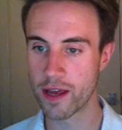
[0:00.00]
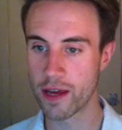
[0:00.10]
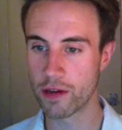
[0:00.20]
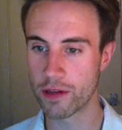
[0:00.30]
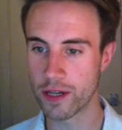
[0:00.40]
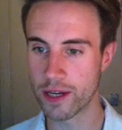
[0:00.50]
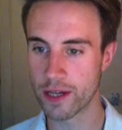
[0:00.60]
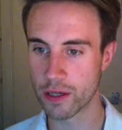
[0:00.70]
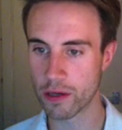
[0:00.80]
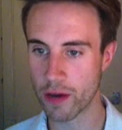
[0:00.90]
you'll see it
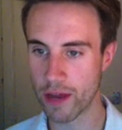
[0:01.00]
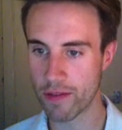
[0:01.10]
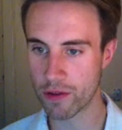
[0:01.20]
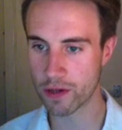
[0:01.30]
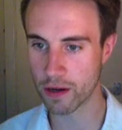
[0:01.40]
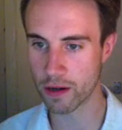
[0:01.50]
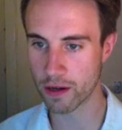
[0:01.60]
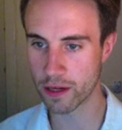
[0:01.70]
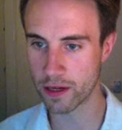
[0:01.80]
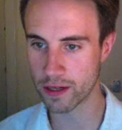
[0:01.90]
so you get those
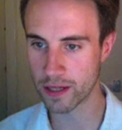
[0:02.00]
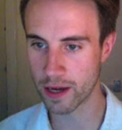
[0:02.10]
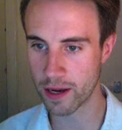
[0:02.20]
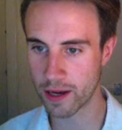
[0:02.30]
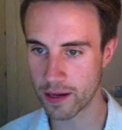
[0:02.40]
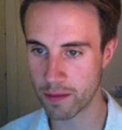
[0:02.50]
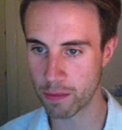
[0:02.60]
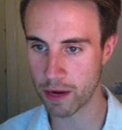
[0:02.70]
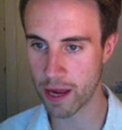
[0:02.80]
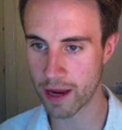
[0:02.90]
little tiny
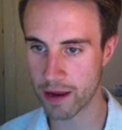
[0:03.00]
black